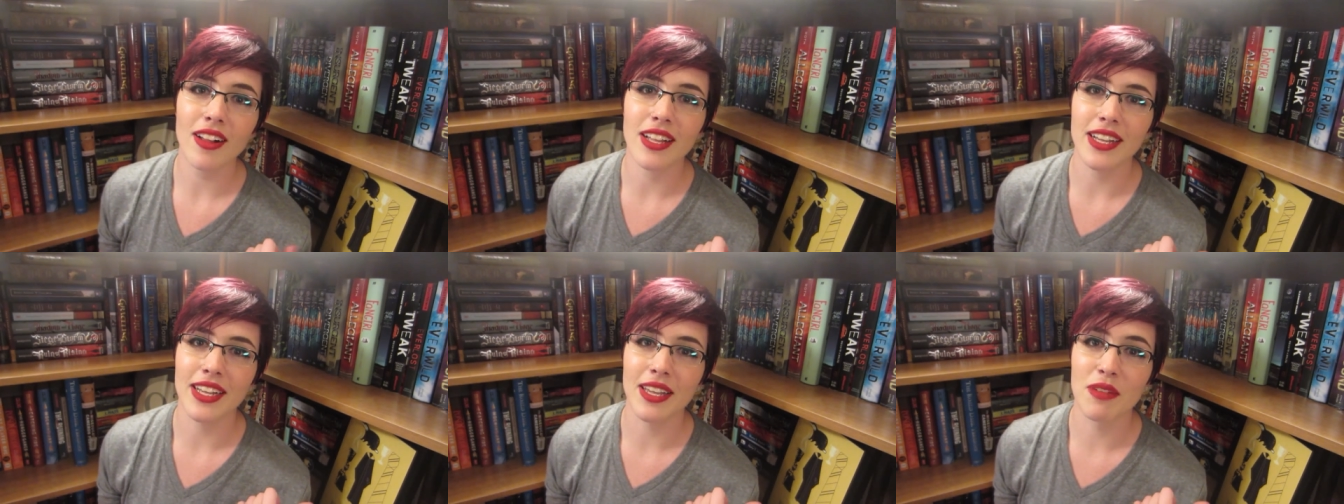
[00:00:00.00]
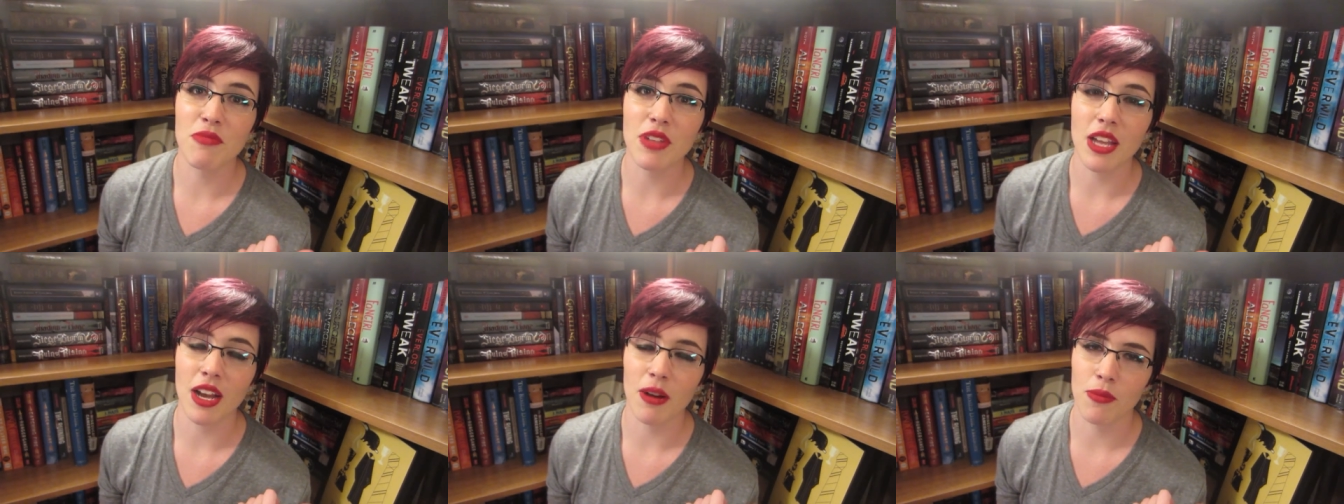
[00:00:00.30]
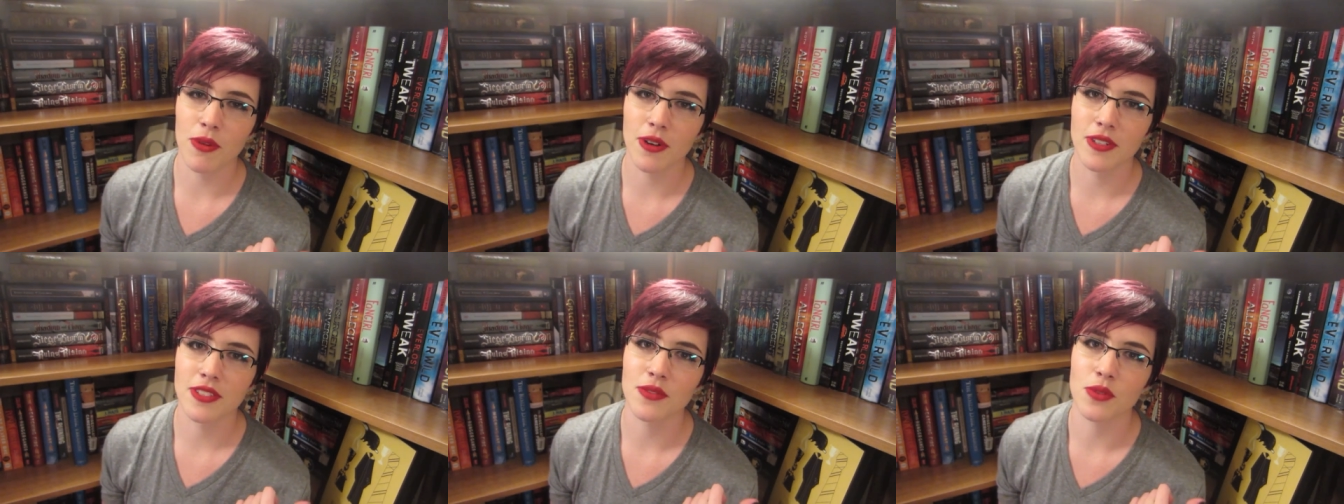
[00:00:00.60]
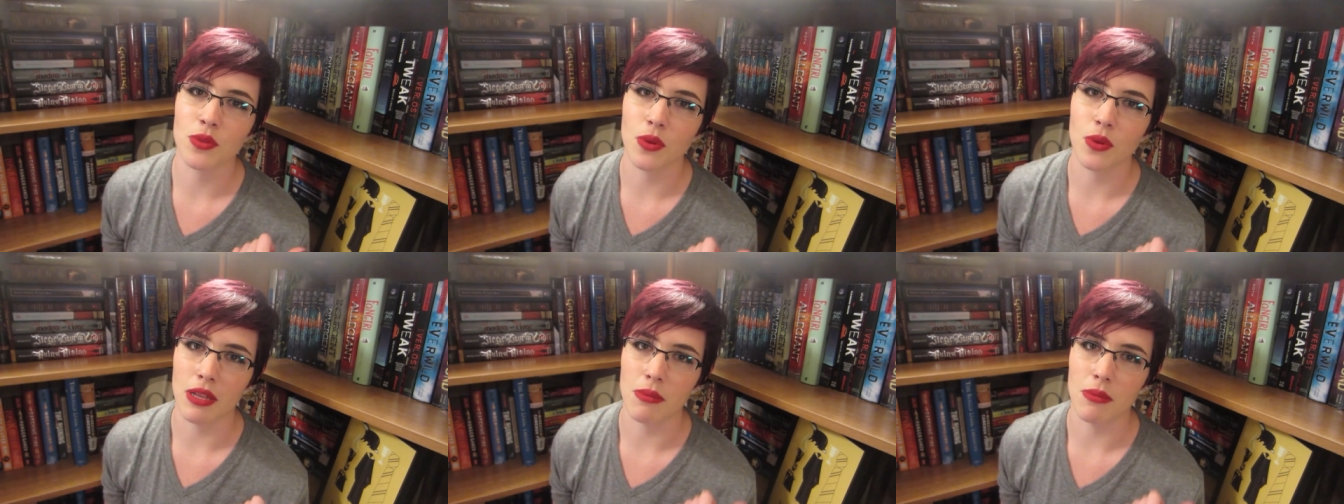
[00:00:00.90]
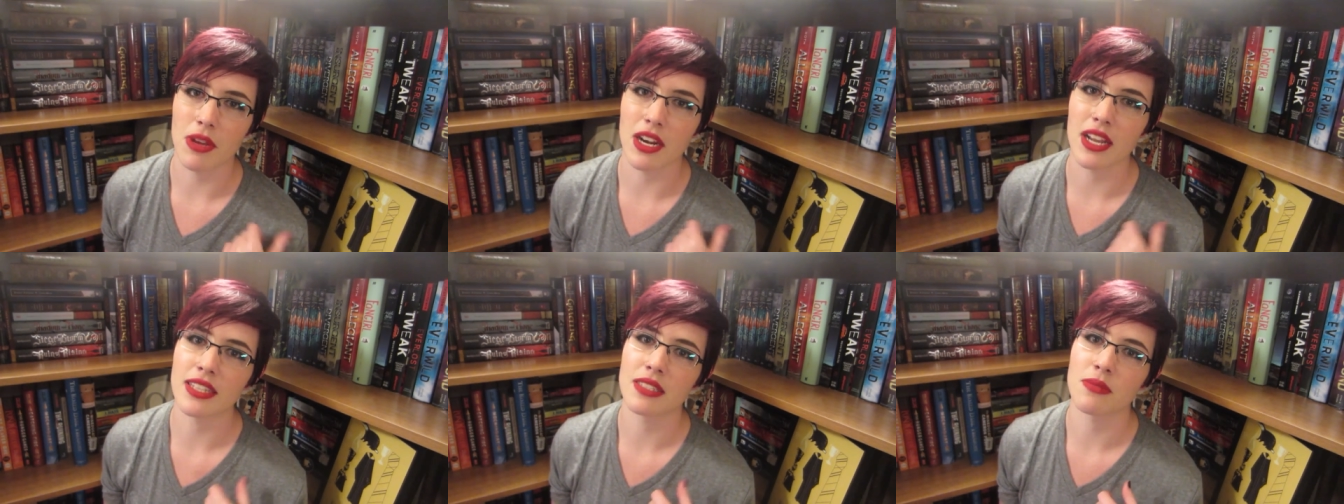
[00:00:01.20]
it can be upwards of 20
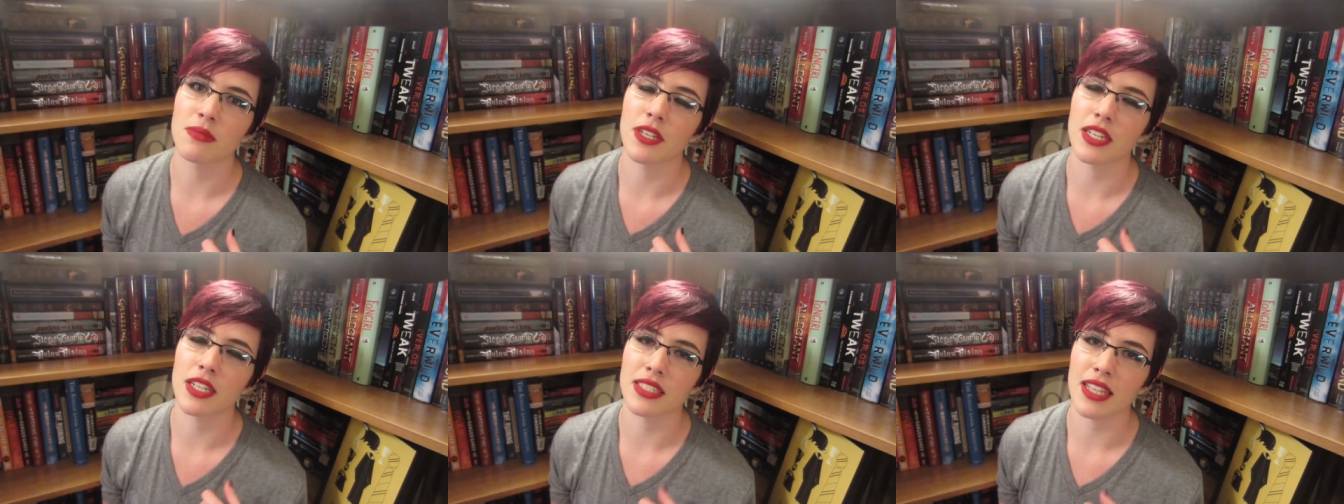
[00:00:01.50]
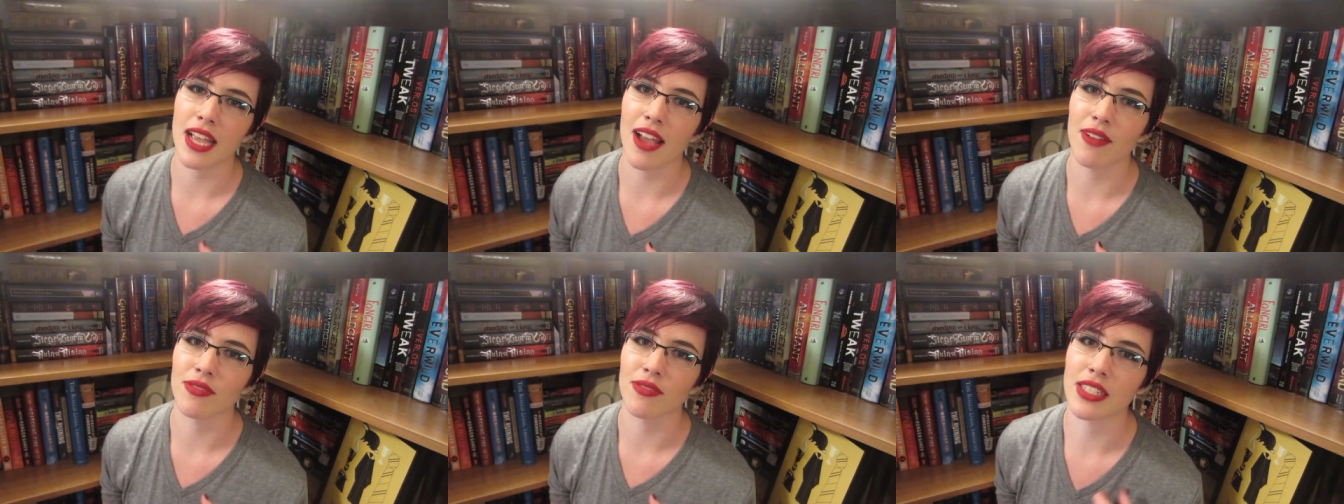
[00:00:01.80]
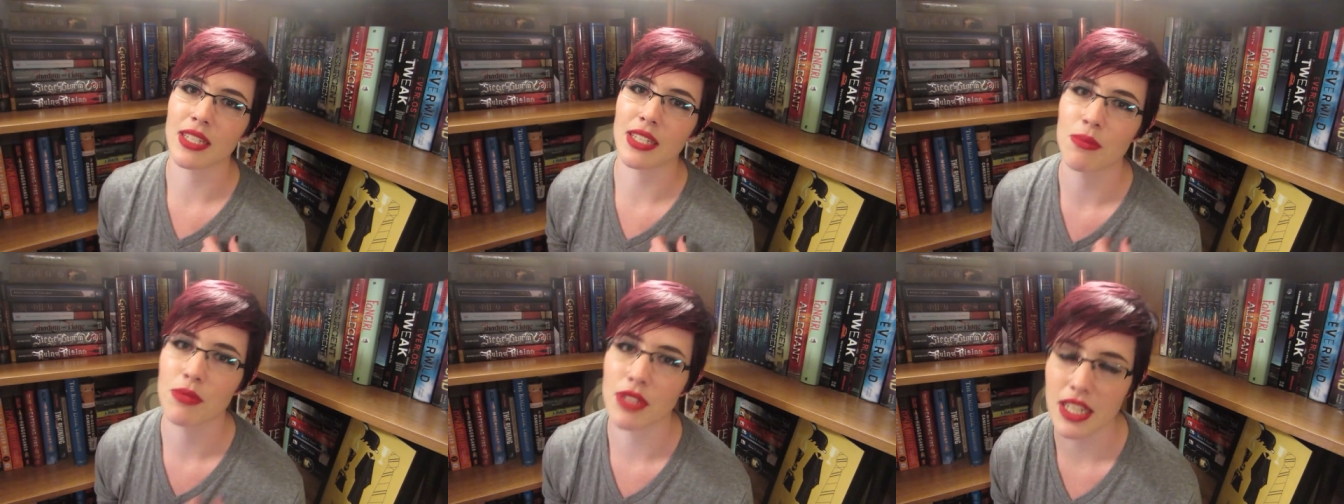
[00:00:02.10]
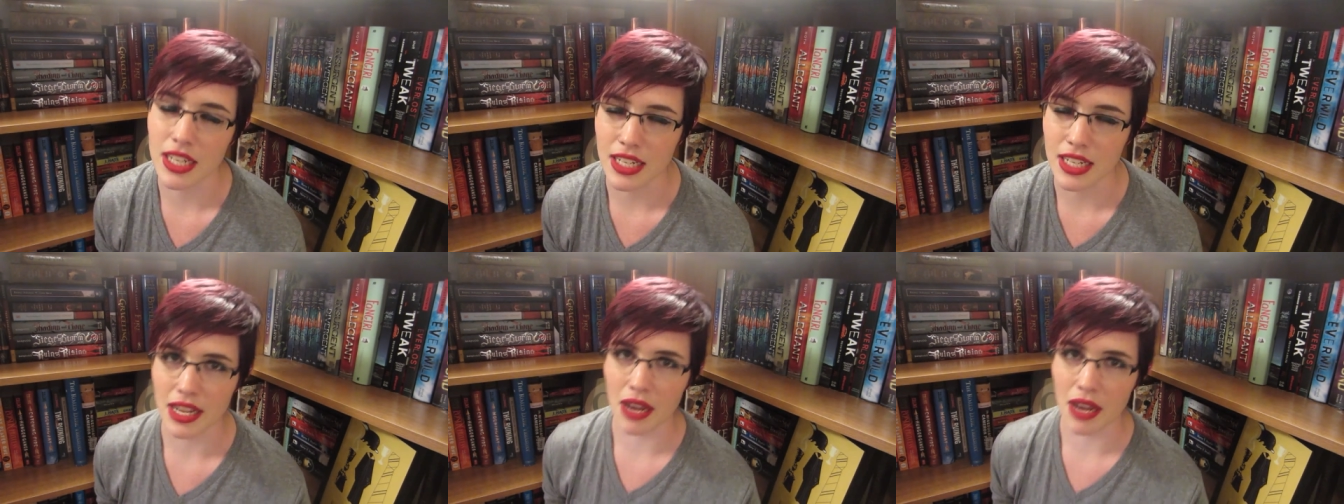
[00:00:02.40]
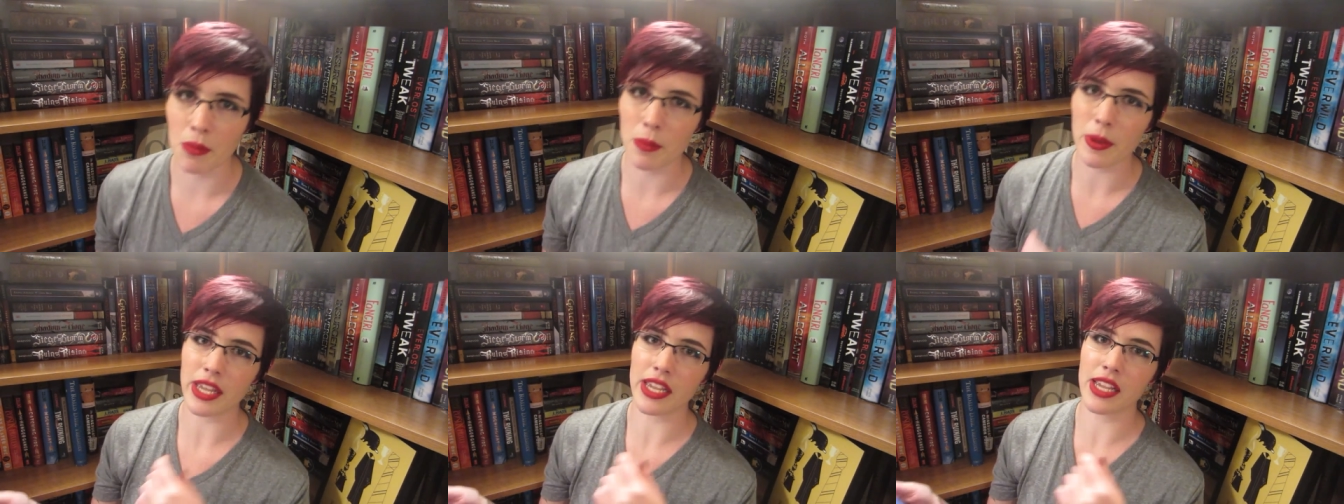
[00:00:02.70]
minutes because I have to keep leaning
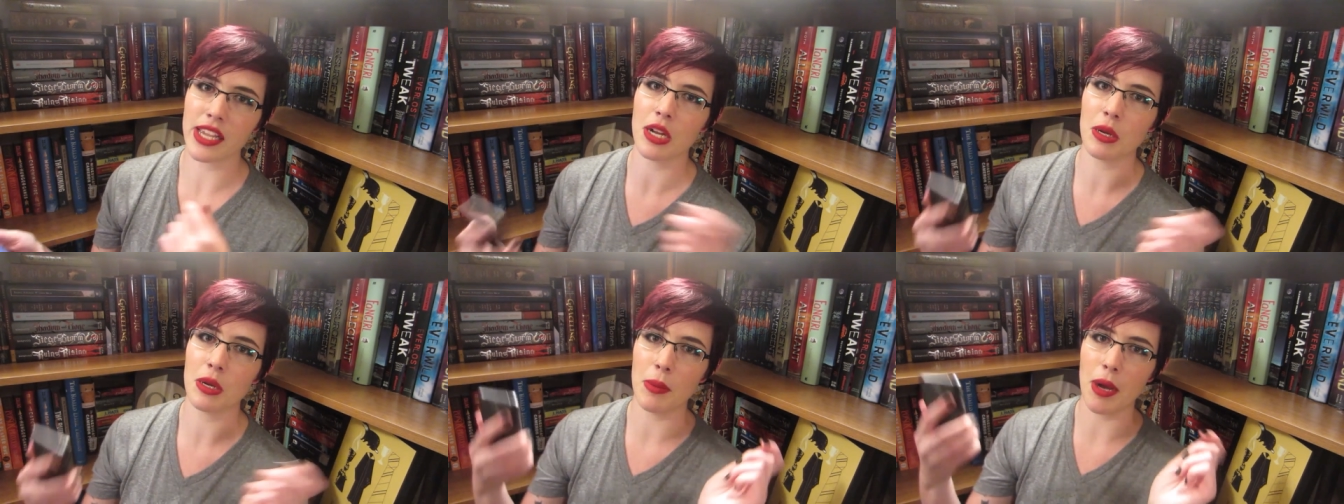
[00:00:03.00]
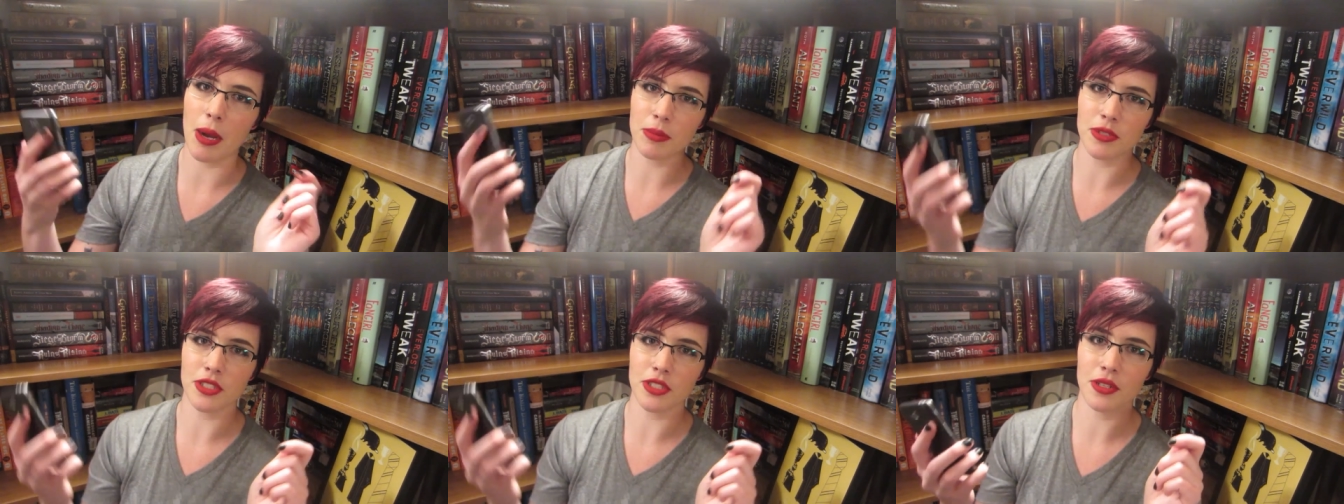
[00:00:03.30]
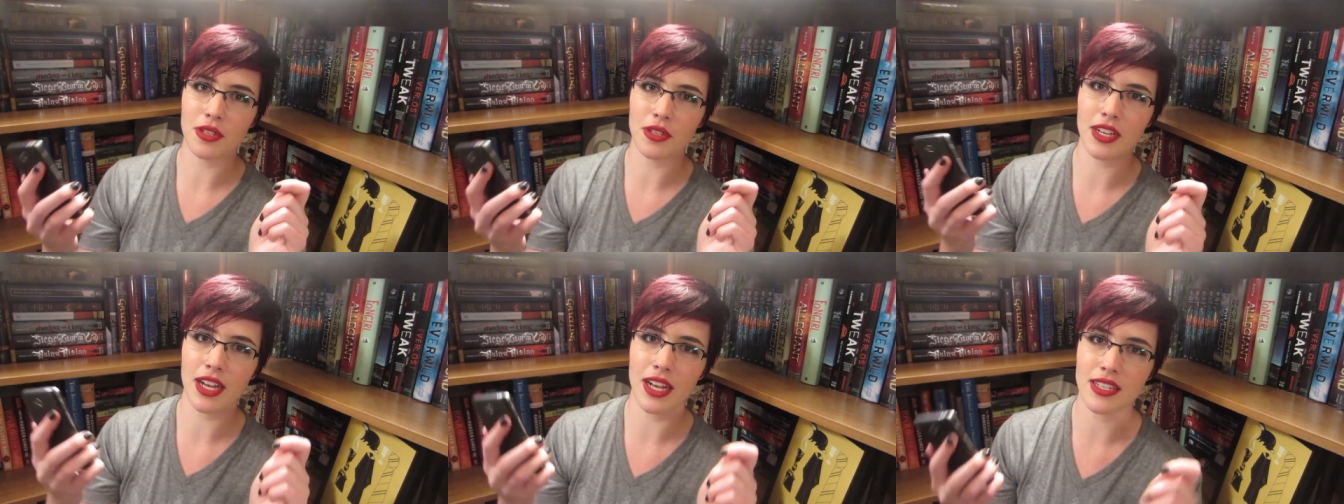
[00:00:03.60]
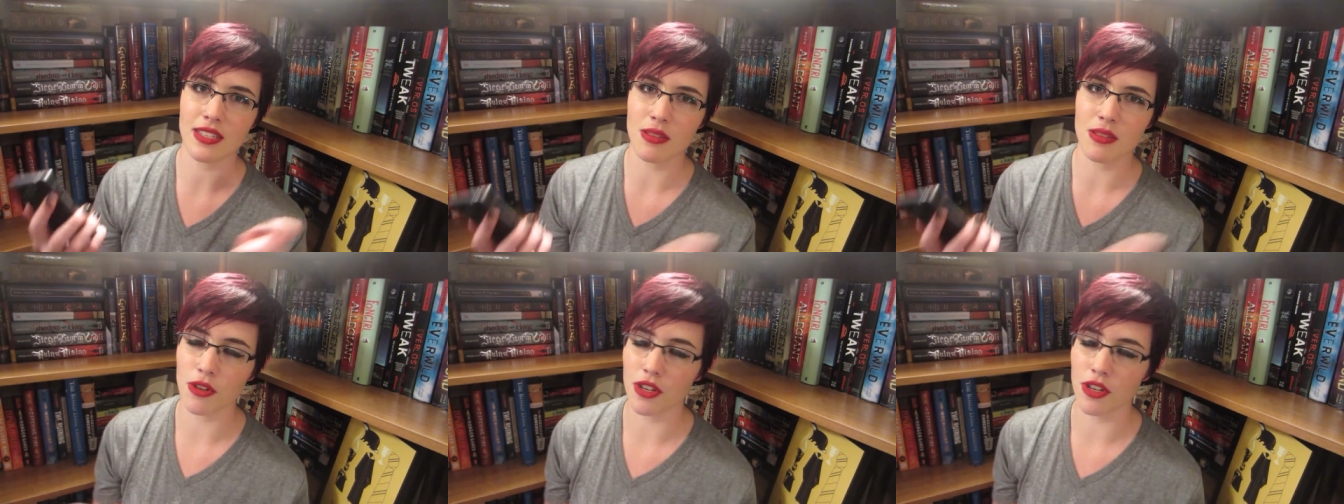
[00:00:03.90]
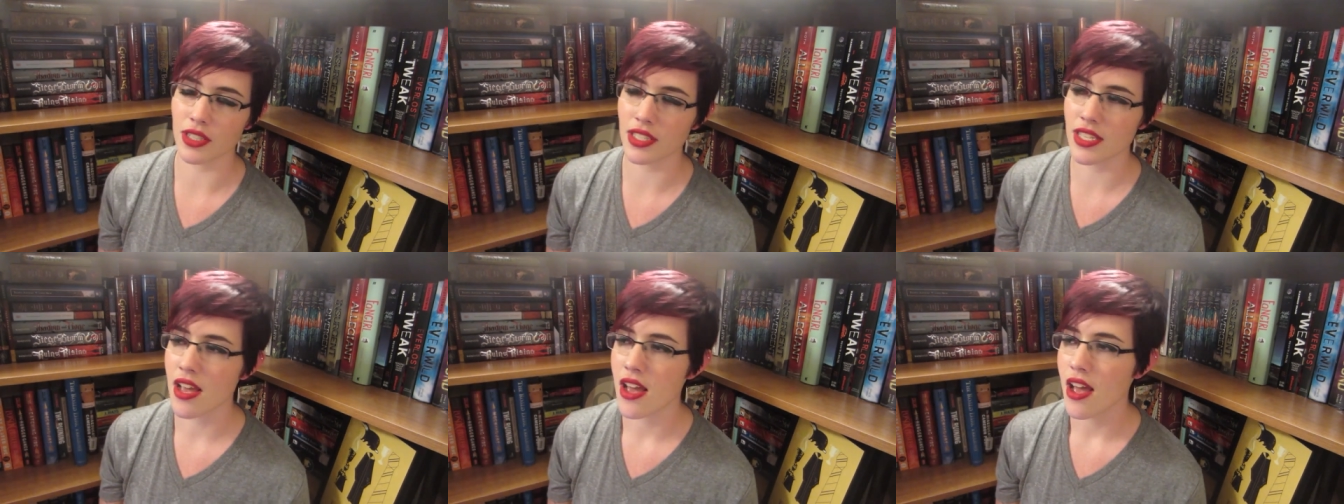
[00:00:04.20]
down, picking them up, show you guys the
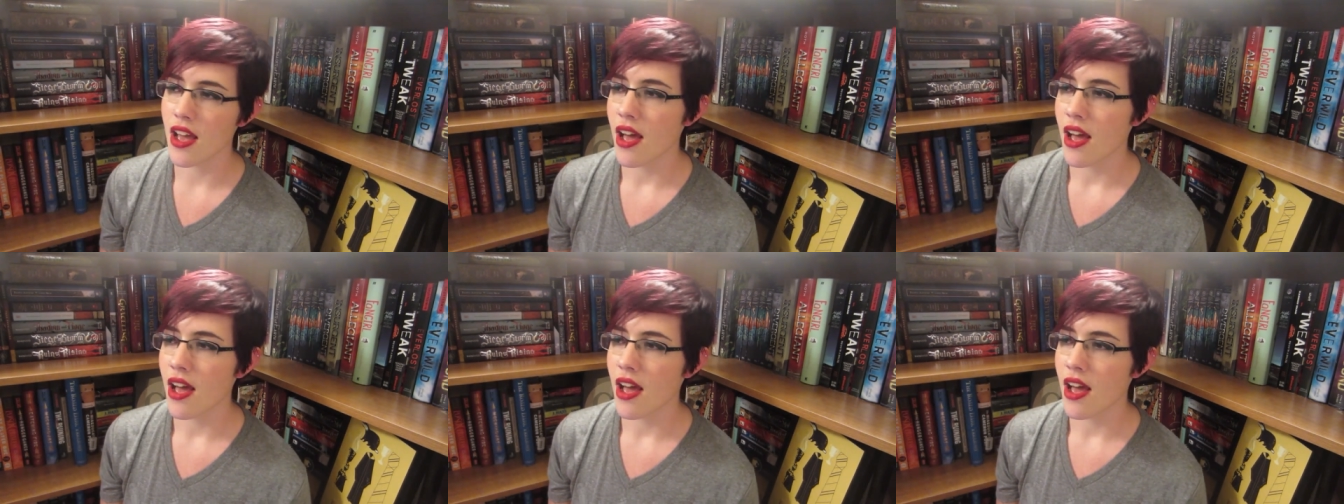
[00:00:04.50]
books.